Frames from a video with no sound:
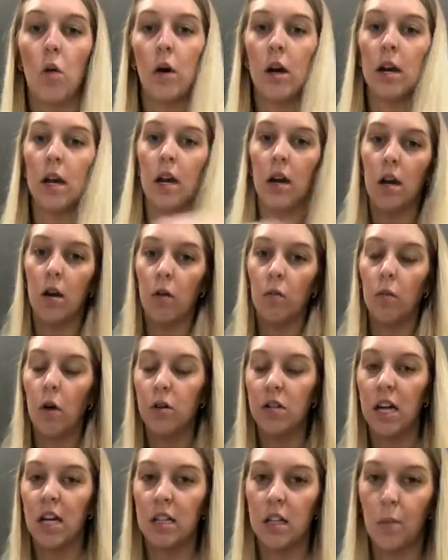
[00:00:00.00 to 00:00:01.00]
and
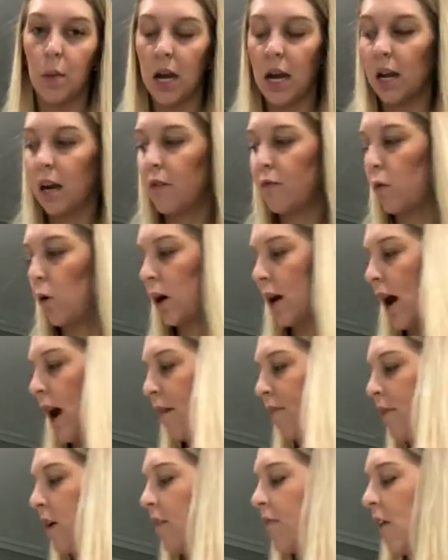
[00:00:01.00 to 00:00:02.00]
rotate the pan at 4.5.
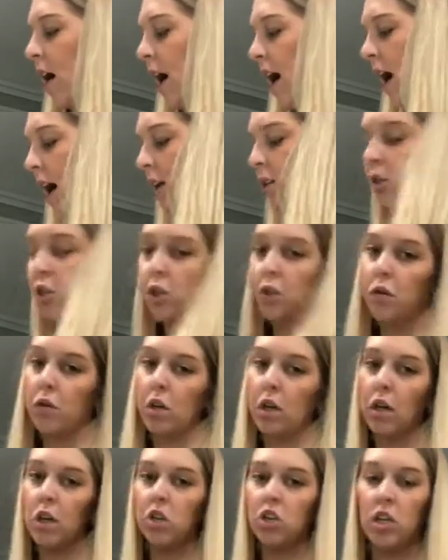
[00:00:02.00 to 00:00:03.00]
If I had 2
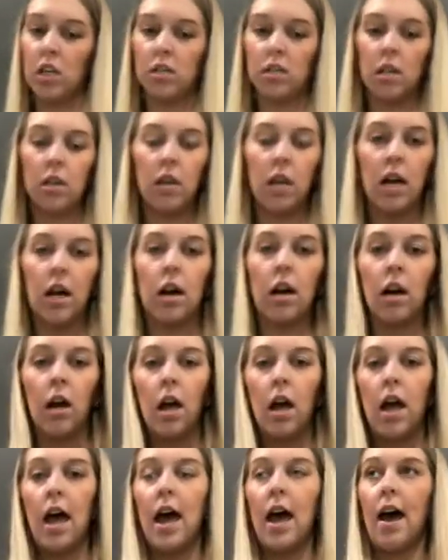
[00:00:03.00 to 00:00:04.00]
cookie sheets in there
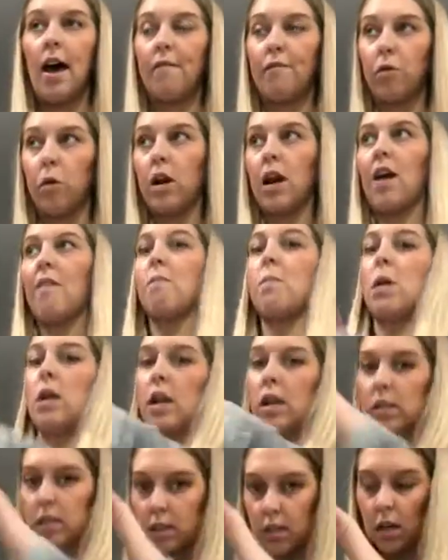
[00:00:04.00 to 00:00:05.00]
at 4.5
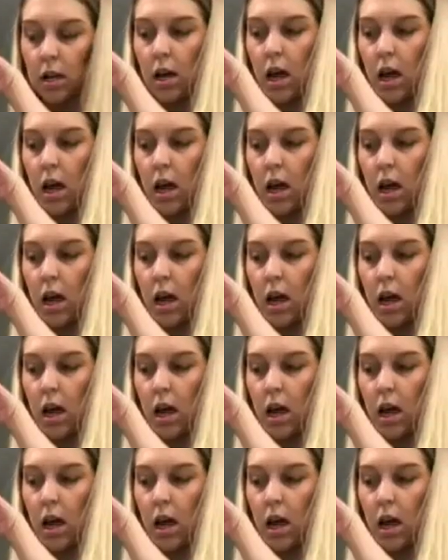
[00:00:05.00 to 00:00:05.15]
minutes, I